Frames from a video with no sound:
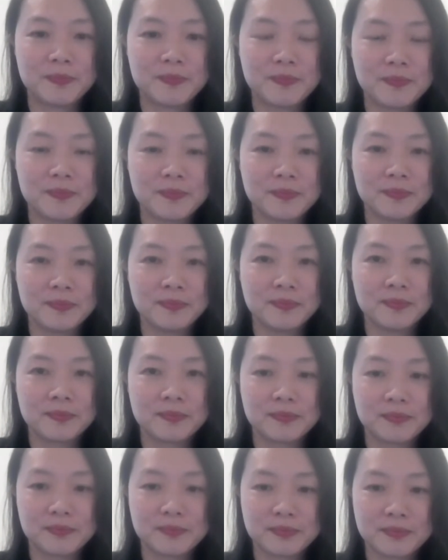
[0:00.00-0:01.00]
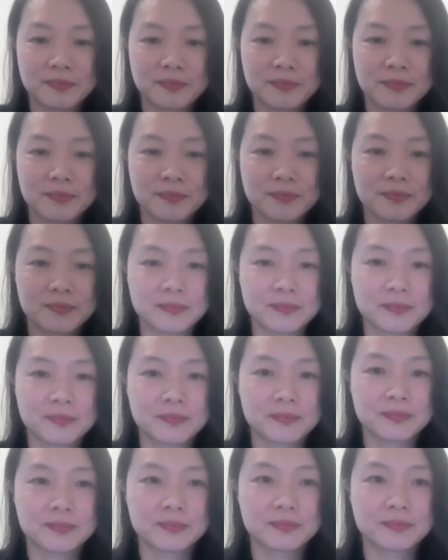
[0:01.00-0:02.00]

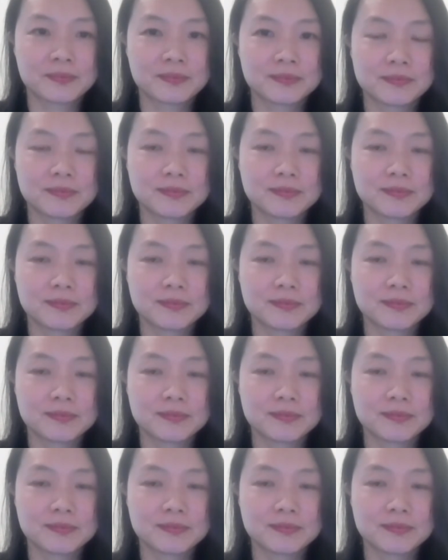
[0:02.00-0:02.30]
No one is speaking in this clip.